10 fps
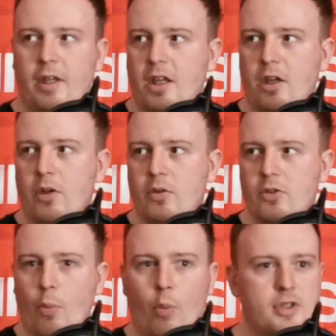You know, do
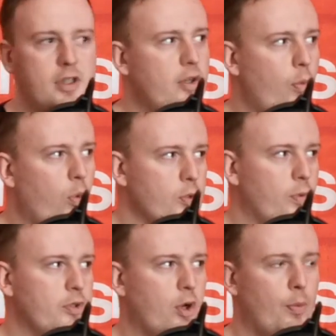so yeah, much. Yeah. He's got to watch
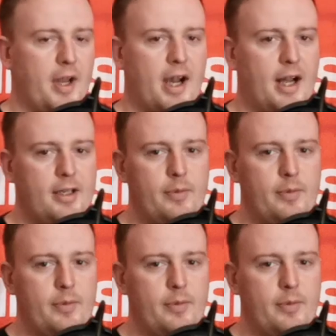what's going yeah. behind him.